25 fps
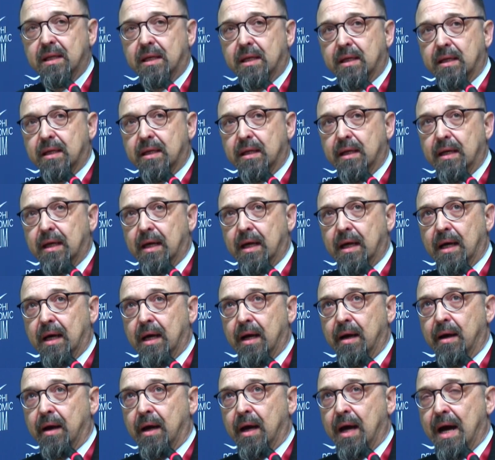
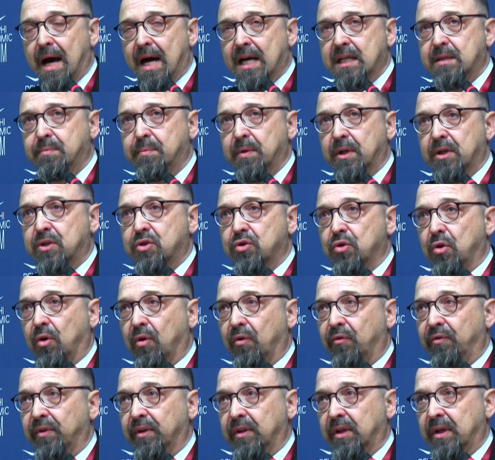aspects of
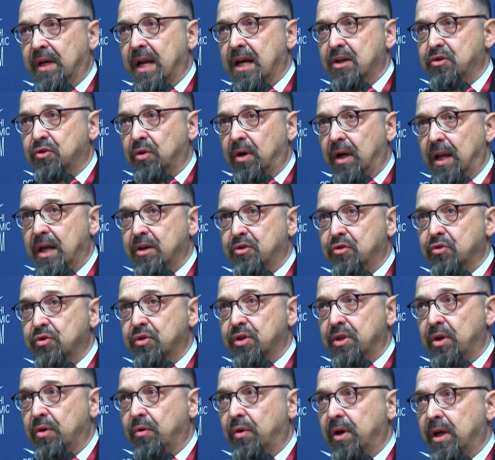international relations
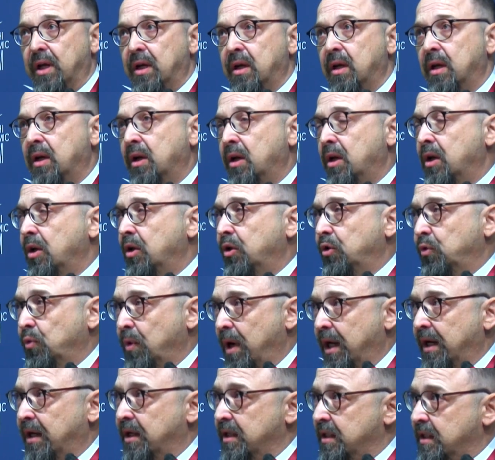theory to
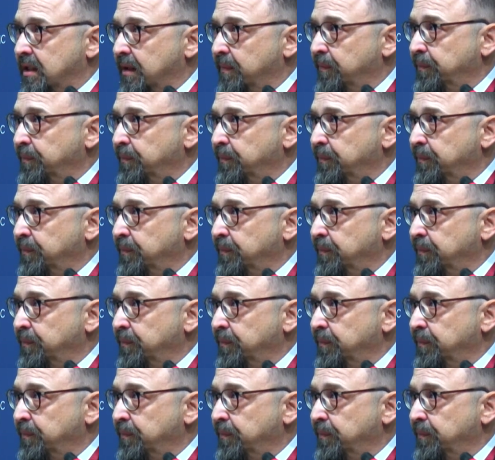energy.